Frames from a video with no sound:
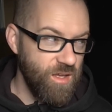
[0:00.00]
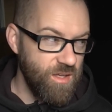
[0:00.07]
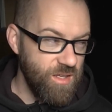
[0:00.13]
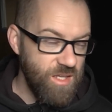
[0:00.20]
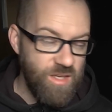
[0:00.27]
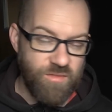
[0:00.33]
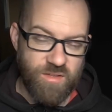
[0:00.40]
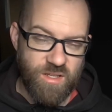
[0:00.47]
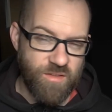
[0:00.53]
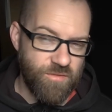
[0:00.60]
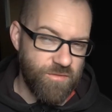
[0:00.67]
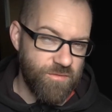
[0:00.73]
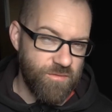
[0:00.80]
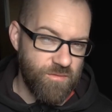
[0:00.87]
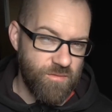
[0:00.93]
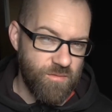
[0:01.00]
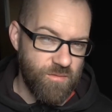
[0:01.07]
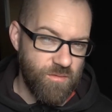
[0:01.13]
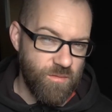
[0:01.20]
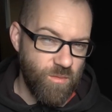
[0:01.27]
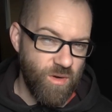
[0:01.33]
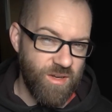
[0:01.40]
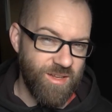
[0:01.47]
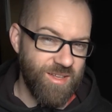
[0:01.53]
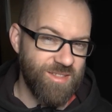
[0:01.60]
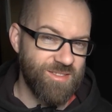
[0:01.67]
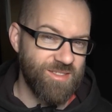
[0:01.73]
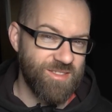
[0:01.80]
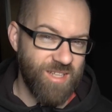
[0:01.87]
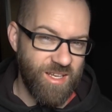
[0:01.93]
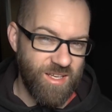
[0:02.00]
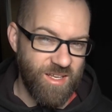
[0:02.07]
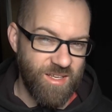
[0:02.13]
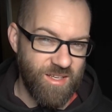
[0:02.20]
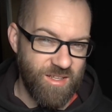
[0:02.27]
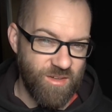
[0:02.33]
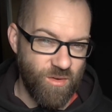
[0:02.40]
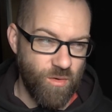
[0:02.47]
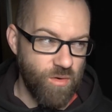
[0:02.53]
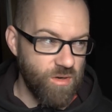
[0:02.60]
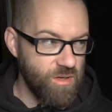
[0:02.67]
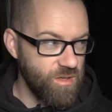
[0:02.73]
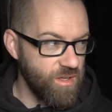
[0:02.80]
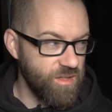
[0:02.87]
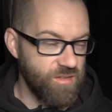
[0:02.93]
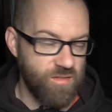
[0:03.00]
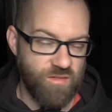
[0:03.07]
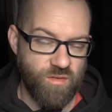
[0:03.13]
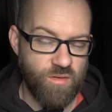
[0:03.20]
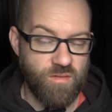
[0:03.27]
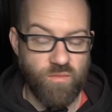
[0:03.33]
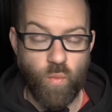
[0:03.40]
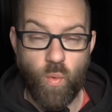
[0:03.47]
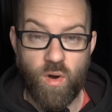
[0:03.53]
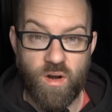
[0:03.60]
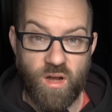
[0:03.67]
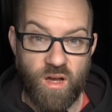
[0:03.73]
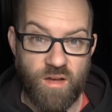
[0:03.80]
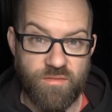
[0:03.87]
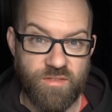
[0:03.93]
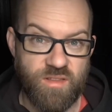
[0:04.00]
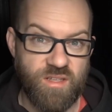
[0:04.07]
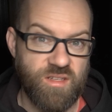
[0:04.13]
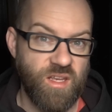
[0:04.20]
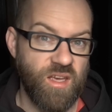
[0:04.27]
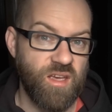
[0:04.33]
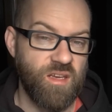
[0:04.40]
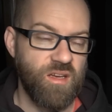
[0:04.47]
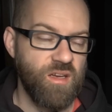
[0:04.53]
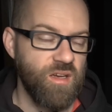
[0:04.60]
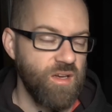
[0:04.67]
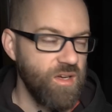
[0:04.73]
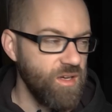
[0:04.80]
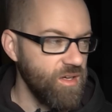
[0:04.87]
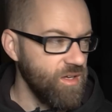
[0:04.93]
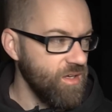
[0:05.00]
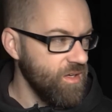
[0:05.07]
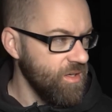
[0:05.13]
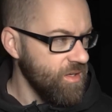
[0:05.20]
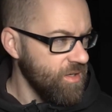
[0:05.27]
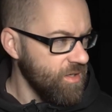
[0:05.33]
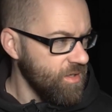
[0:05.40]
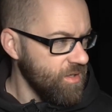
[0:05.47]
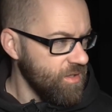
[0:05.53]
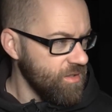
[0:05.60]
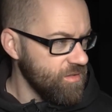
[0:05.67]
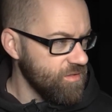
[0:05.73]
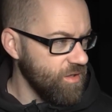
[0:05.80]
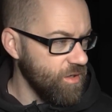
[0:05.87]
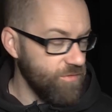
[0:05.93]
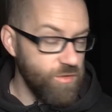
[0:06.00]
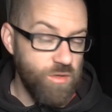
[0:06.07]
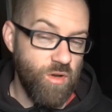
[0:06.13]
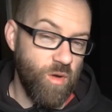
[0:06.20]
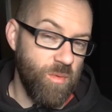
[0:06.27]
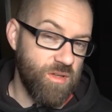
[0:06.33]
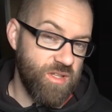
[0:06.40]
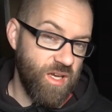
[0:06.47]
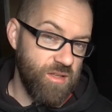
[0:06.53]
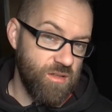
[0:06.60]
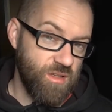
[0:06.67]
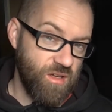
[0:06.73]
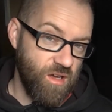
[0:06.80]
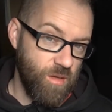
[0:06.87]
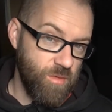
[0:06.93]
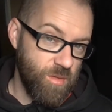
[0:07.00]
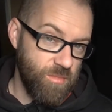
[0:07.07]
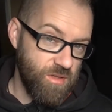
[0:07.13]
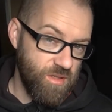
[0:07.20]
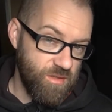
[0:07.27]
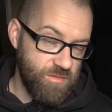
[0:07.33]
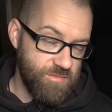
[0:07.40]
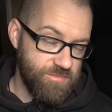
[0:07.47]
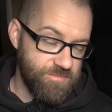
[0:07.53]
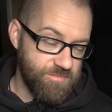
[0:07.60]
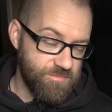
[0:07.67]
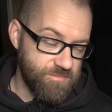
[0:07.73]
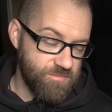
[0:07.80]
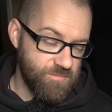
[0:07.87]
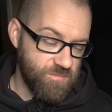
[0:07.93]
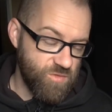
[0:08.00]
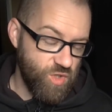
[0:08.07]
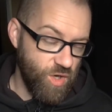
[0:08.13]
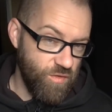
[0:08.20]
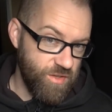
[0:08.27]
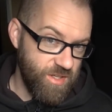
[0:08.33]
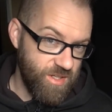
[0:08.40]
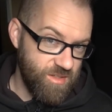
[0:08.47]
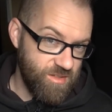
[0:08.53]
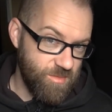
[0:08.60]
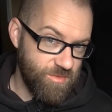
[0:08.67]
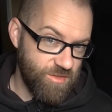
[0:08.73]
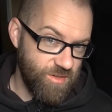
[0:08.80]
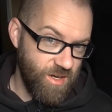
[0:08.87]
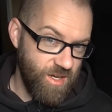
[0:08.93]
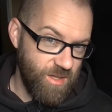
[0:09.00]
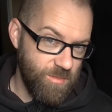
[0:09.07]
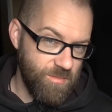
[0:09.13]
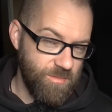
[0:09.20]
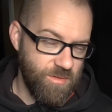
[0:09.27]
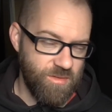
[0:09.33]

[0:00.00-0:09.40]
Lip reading: even if one isn't taking it or it's sort of worn off in the day? So if you know about that, you can comment below. Don't forget to subscribe.